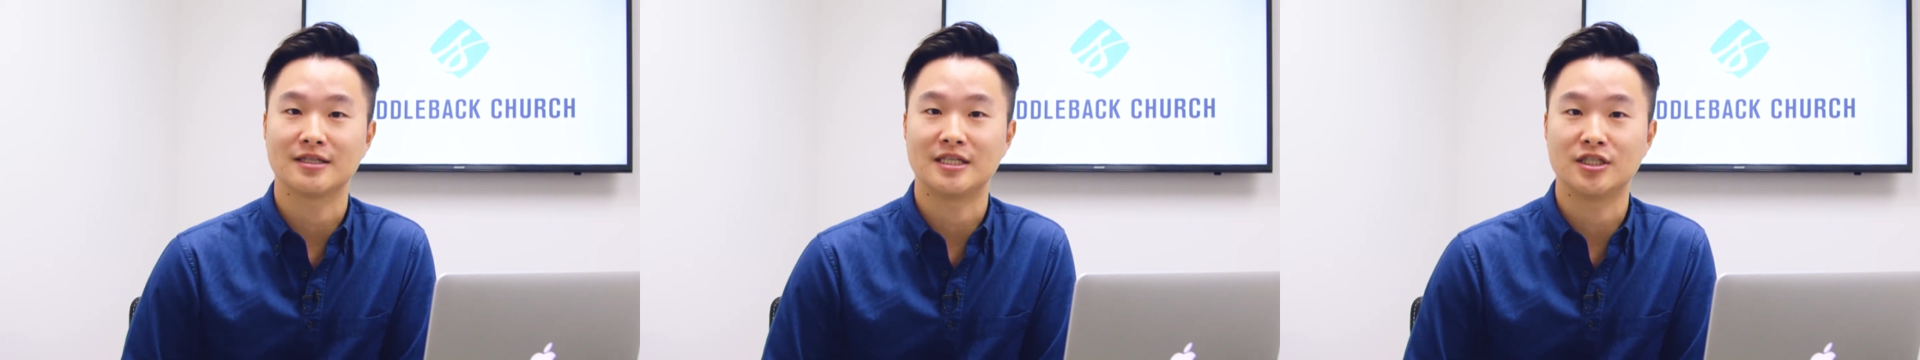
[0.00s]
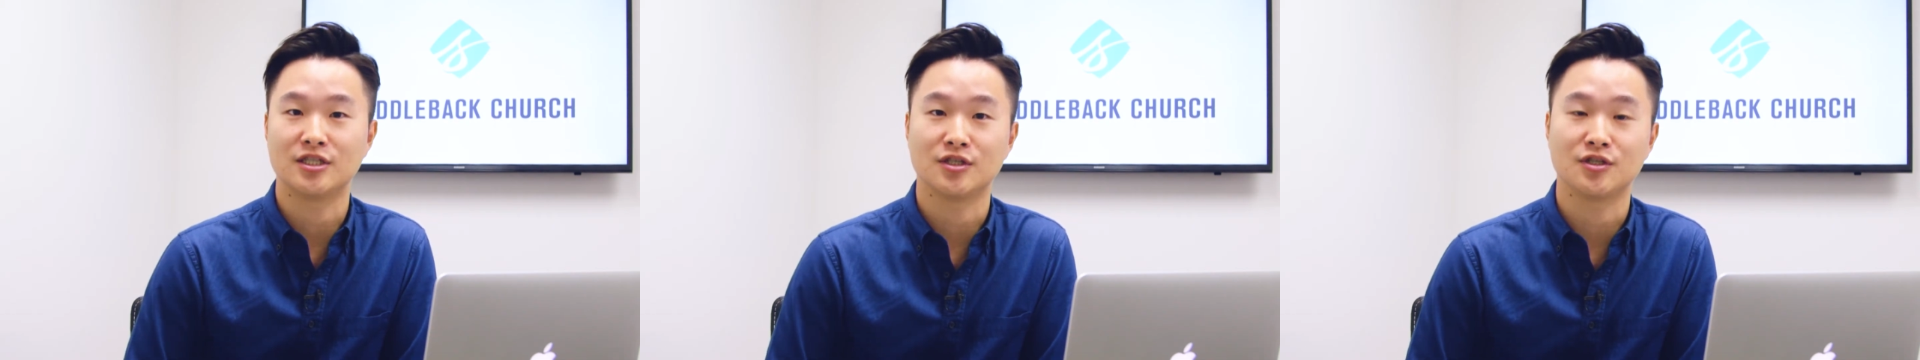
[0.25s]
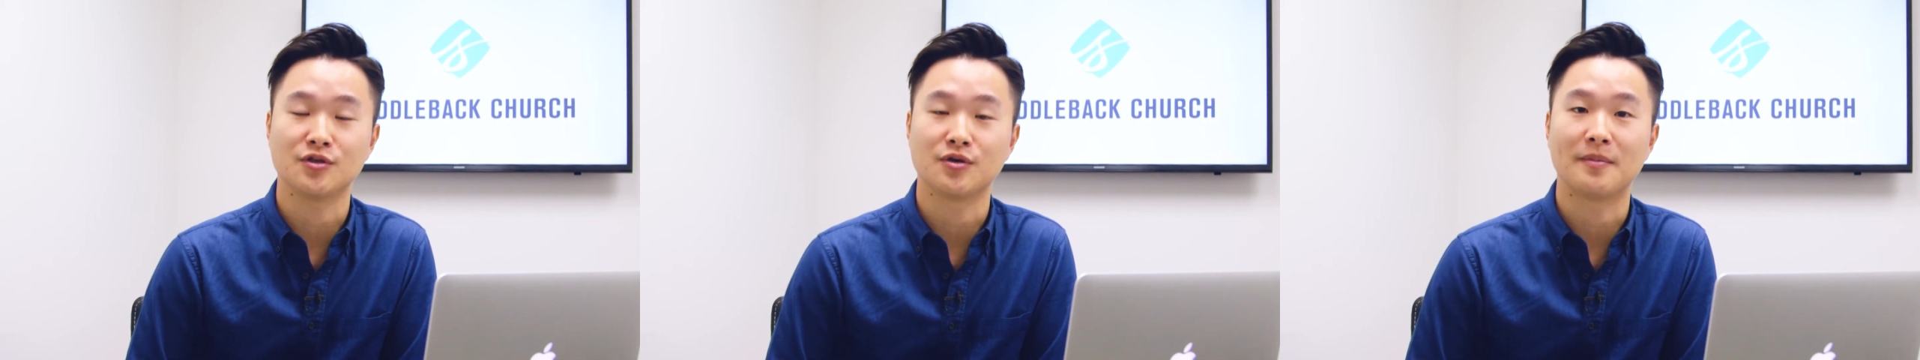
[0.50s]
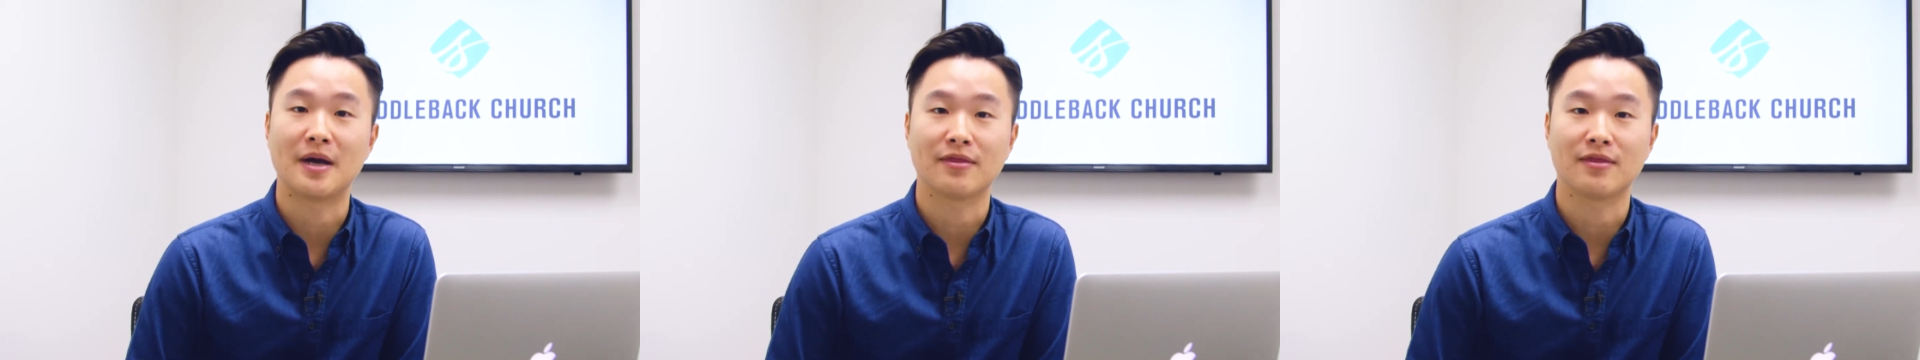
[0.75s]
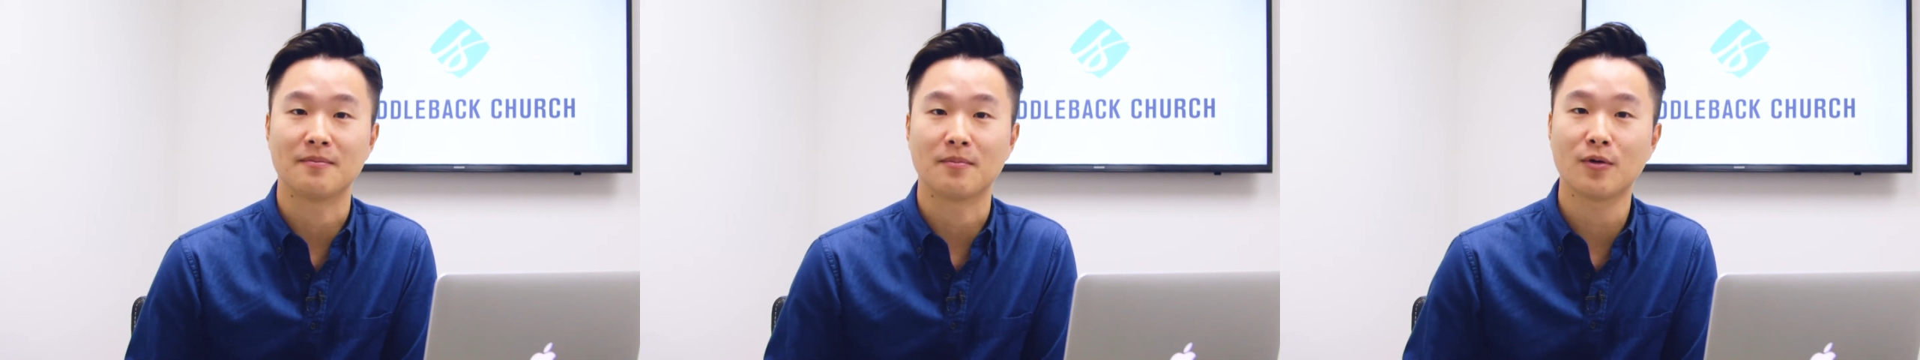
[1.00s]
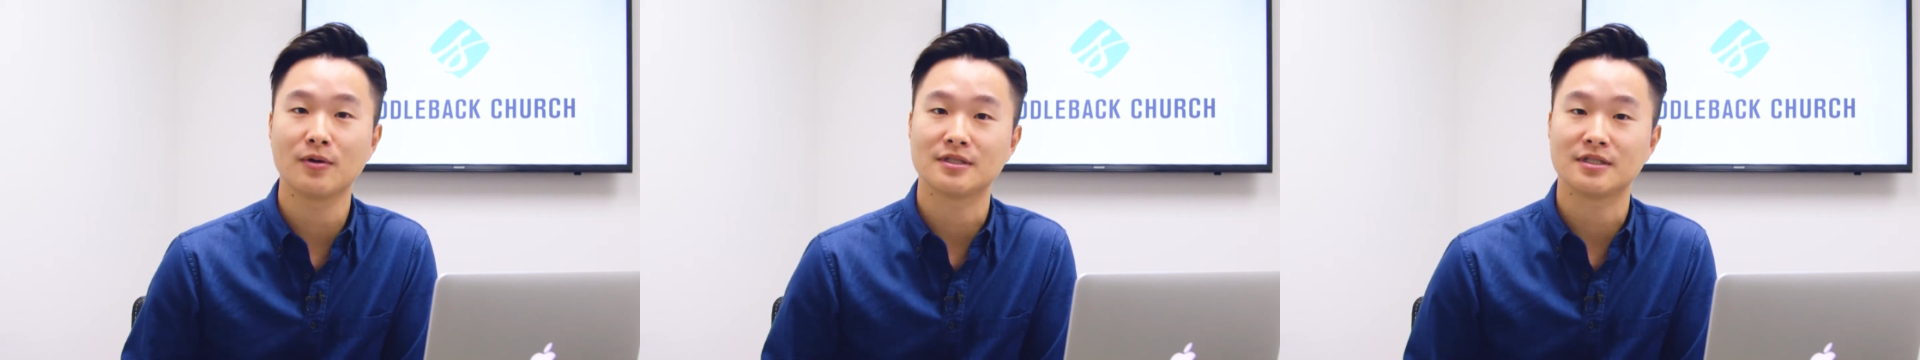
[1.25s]
teaches you about the
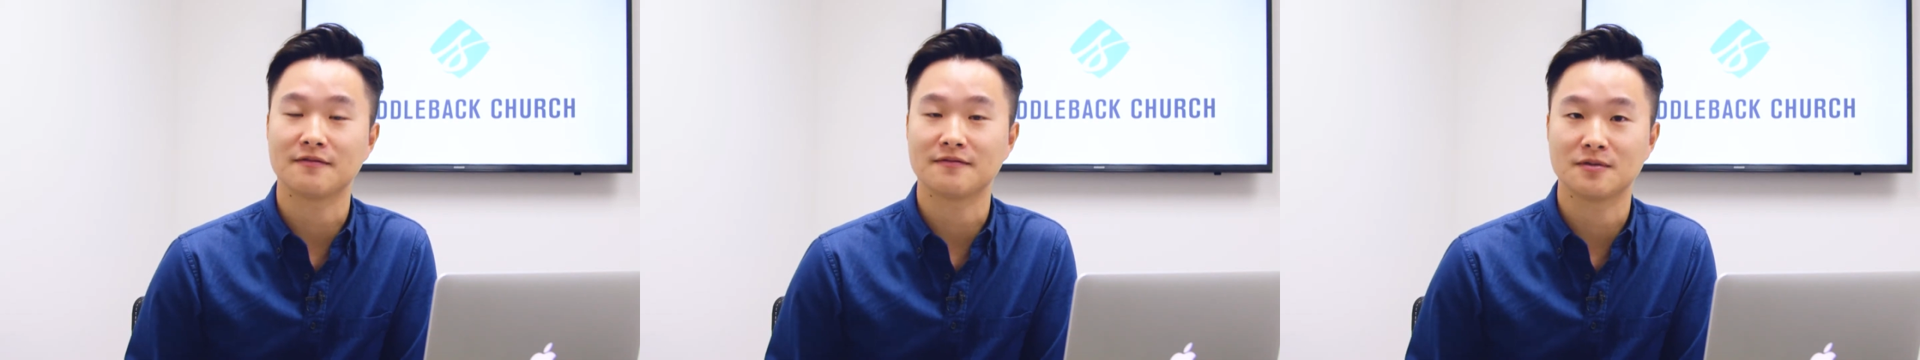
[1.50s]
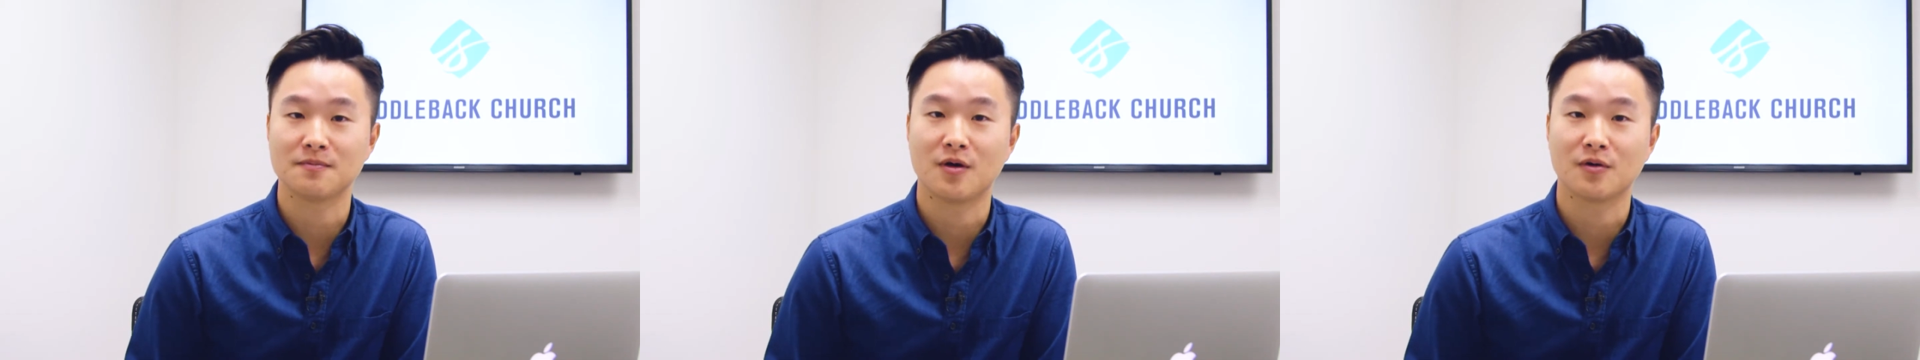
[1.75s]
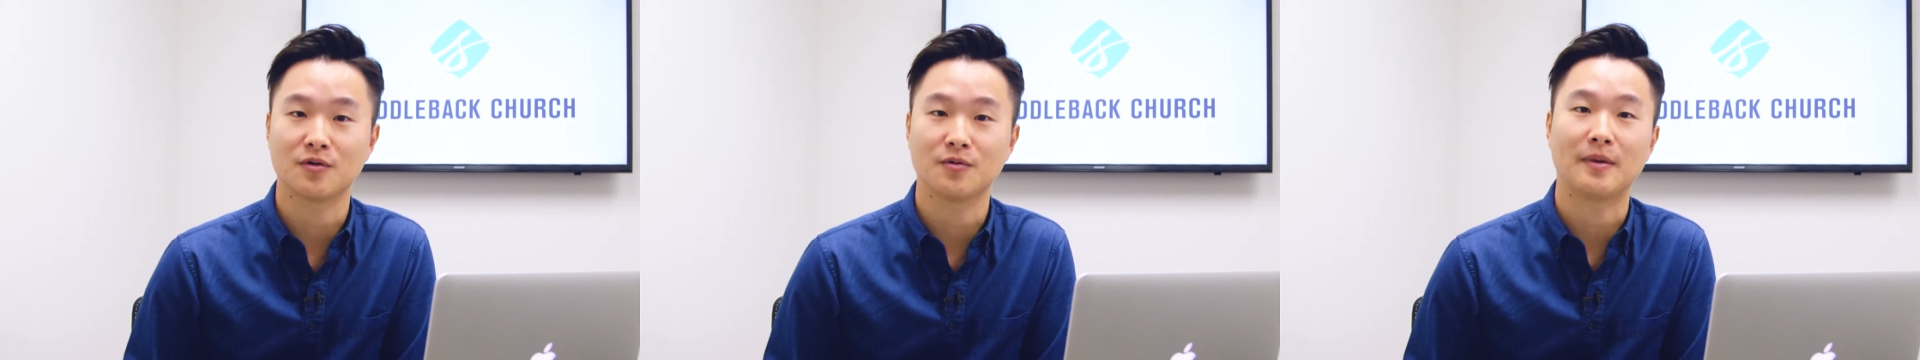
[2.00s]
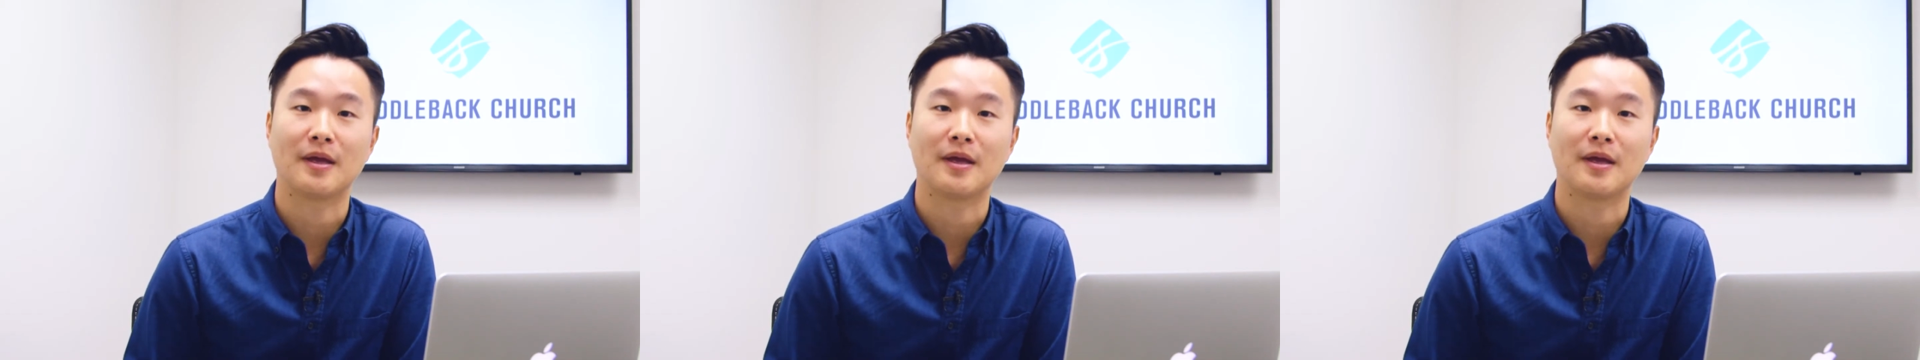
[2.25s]
importance of a small group